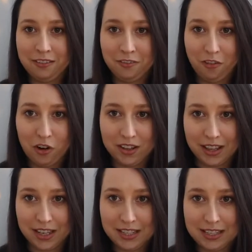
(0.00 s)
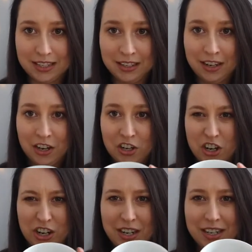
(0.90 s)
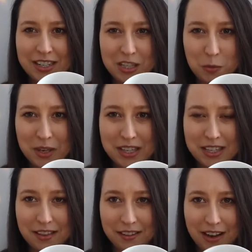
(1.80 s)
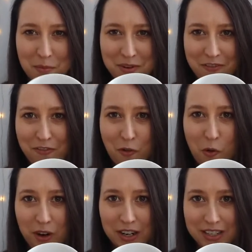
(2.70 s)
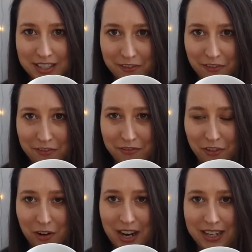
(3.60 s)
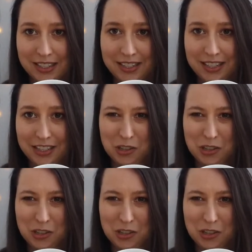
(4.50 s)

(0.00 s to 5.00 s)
for this, you're going to need sweets that come in 4 different varieties.